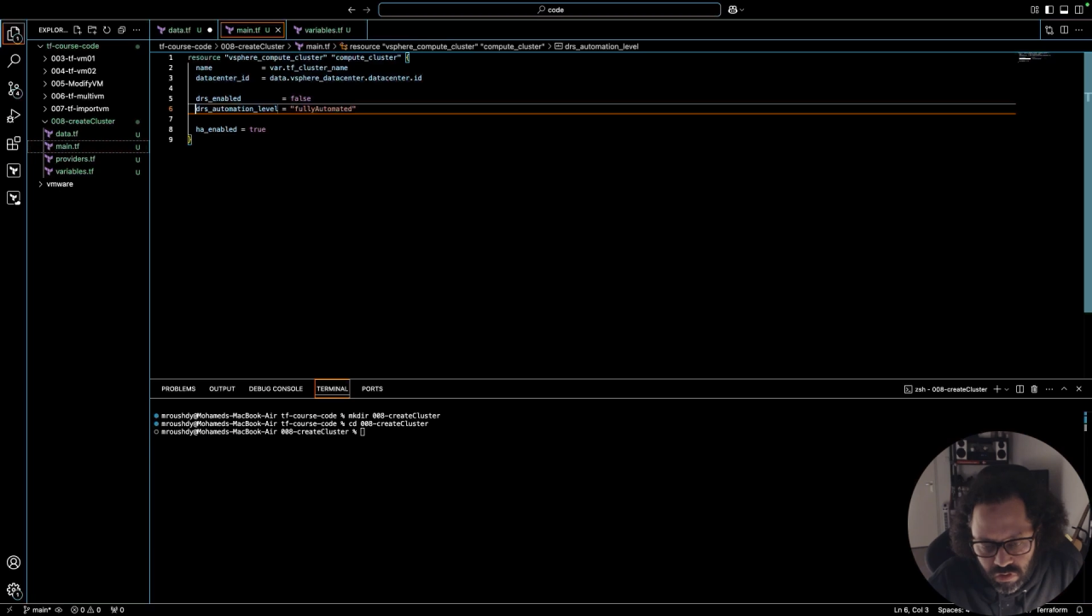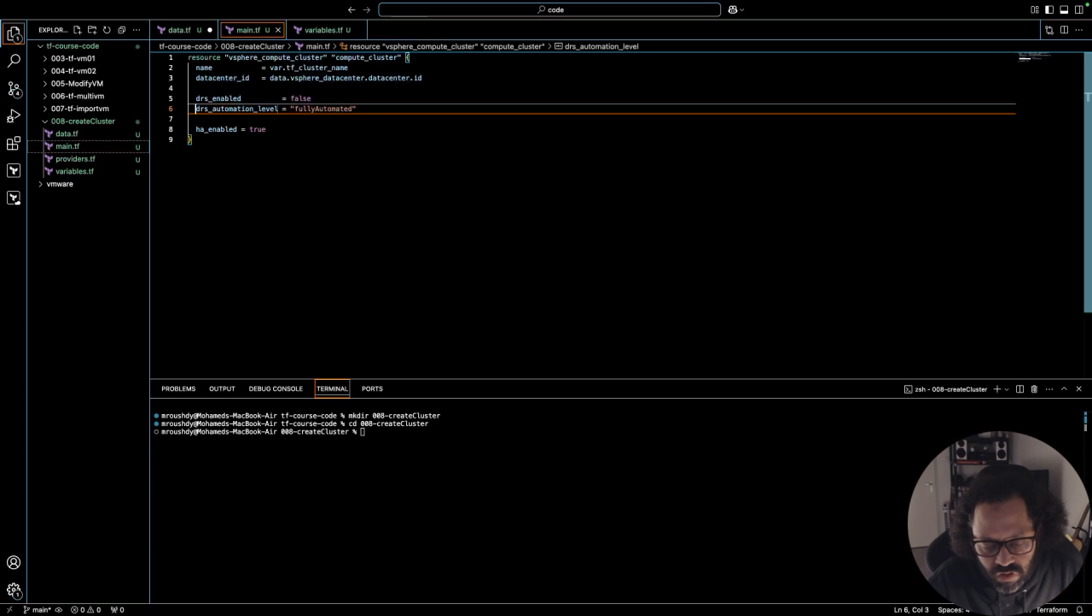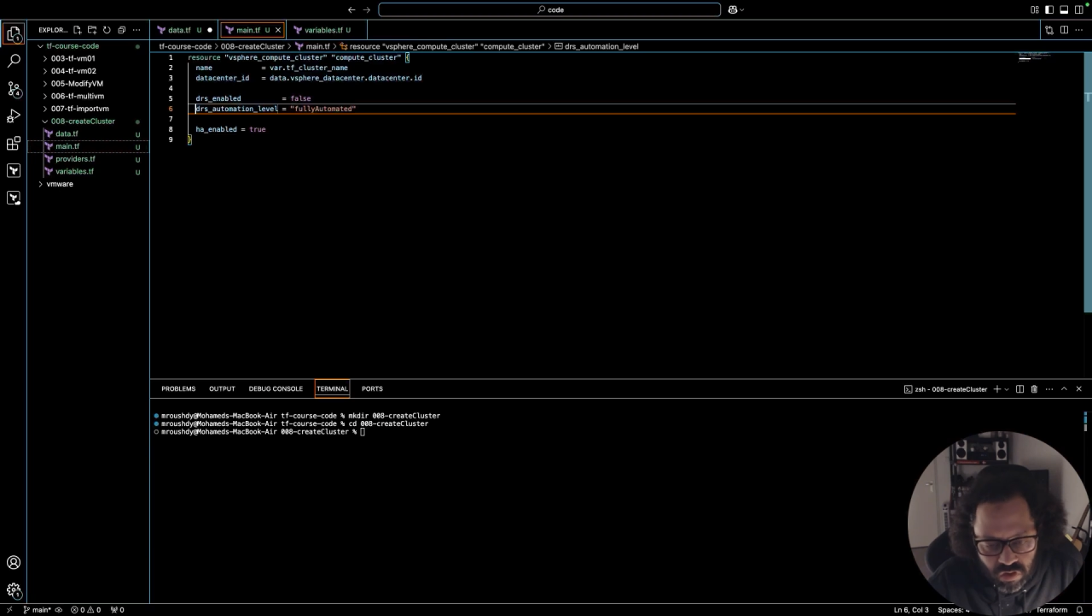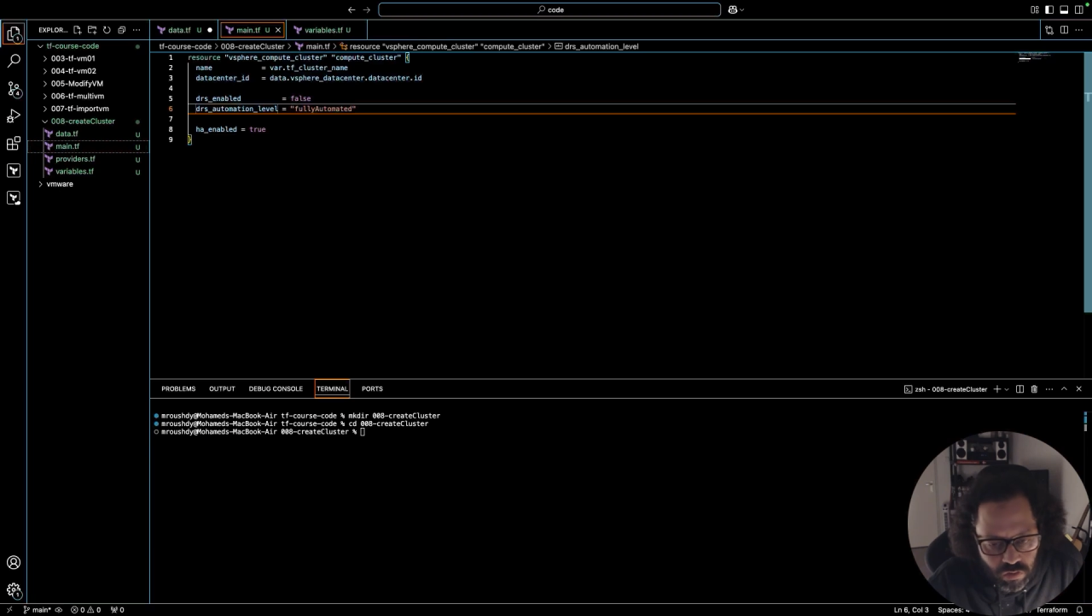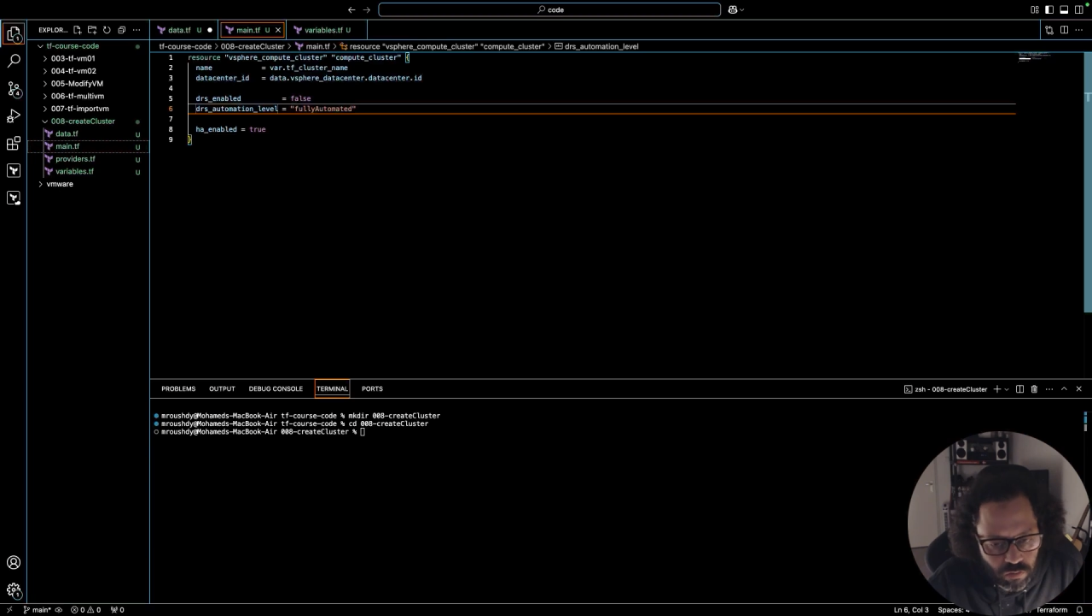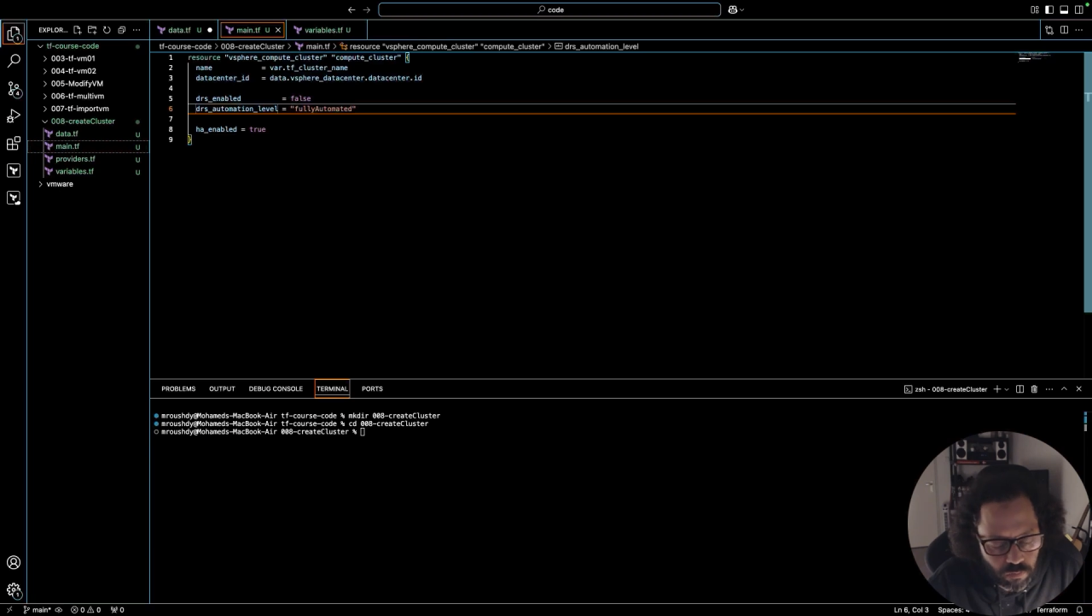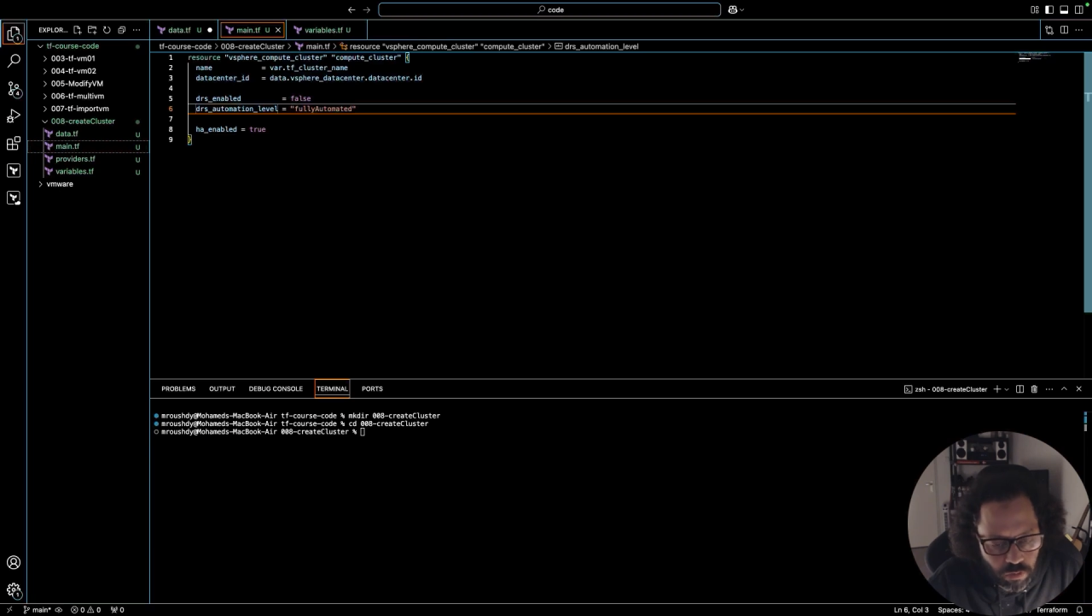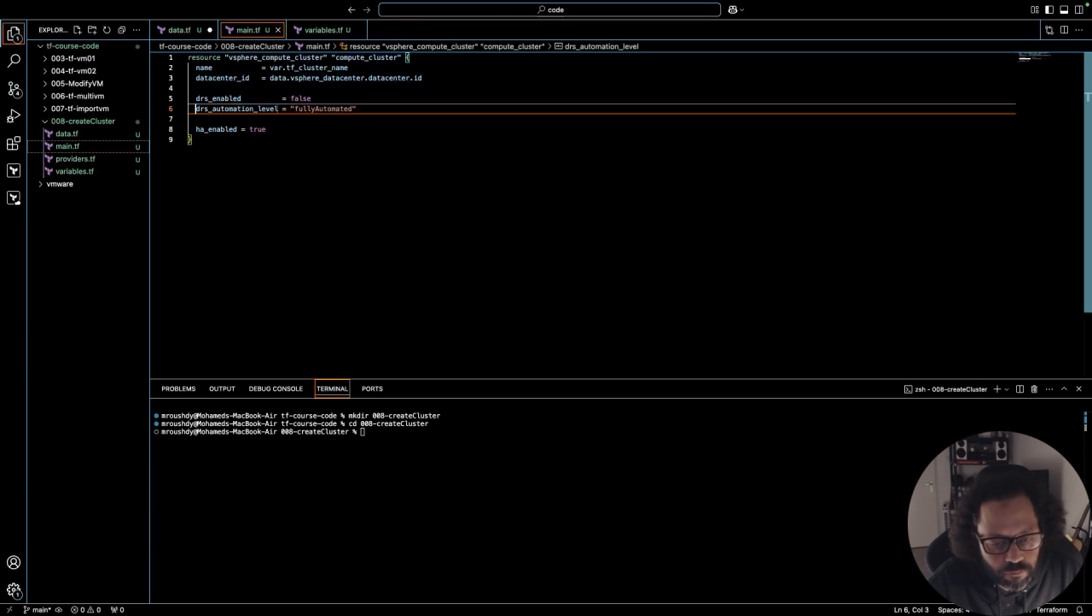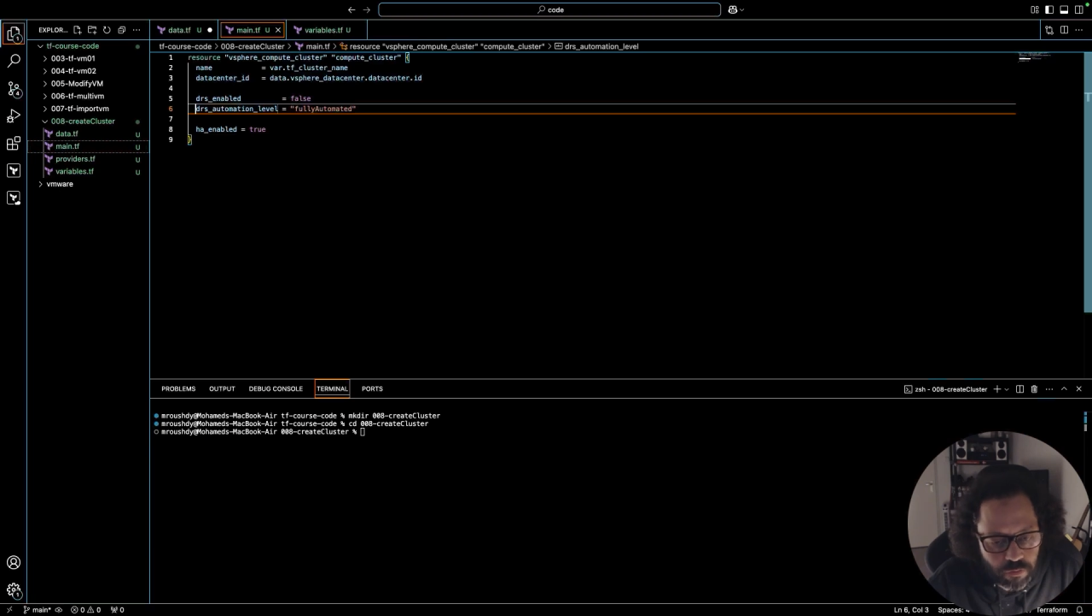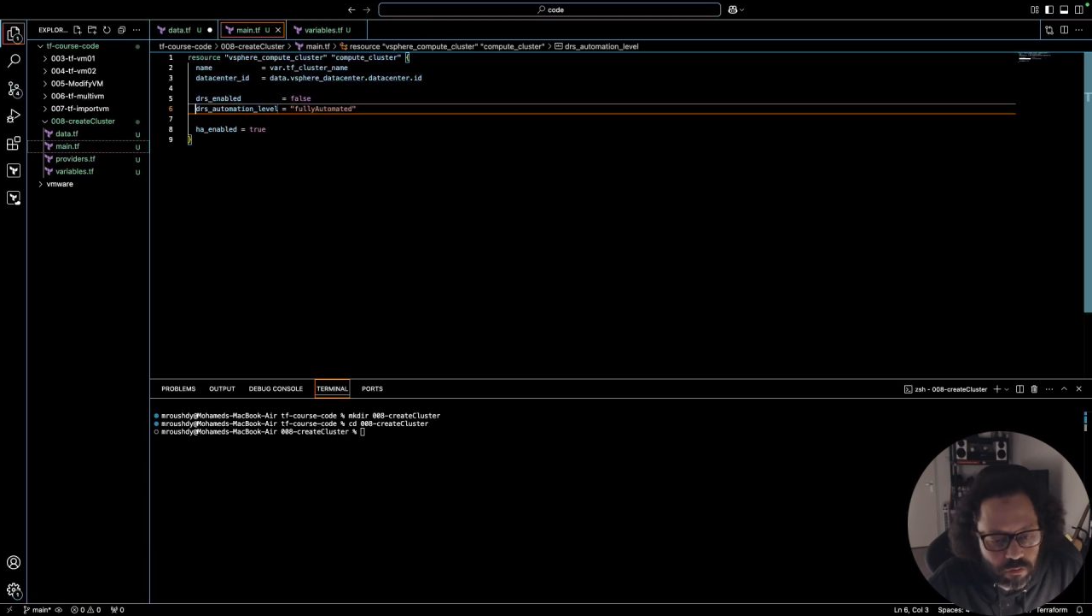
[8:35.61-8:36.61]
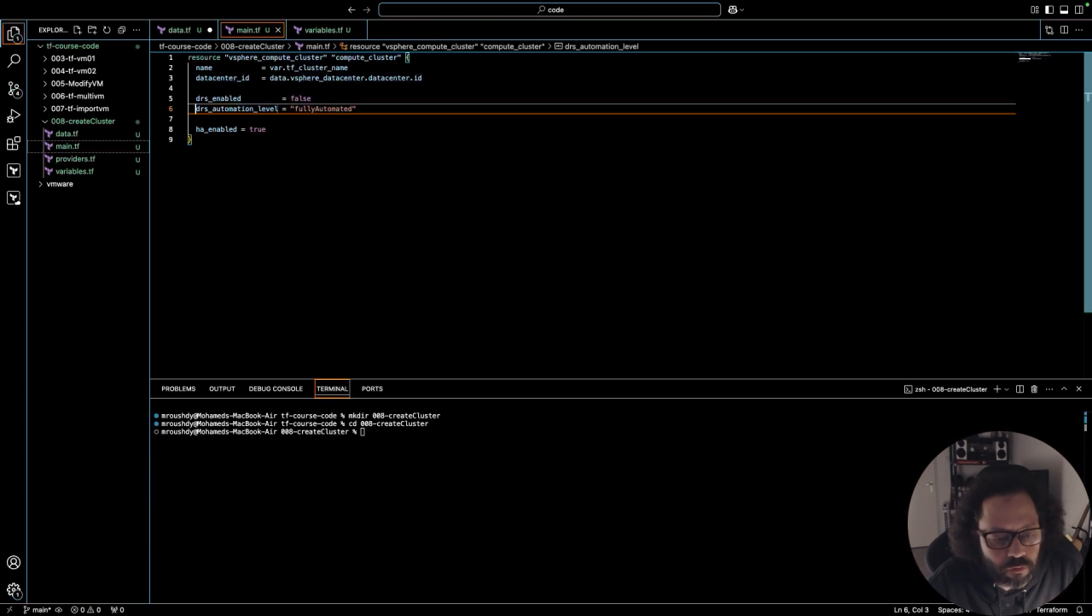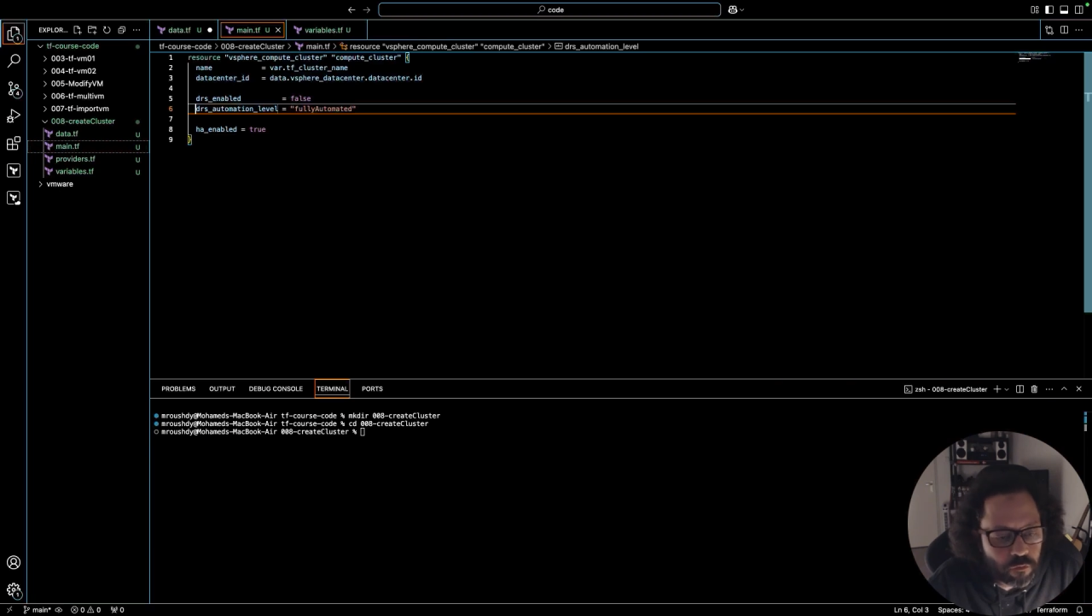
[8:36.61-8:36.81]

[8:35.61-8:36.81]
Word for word: this is irrelevant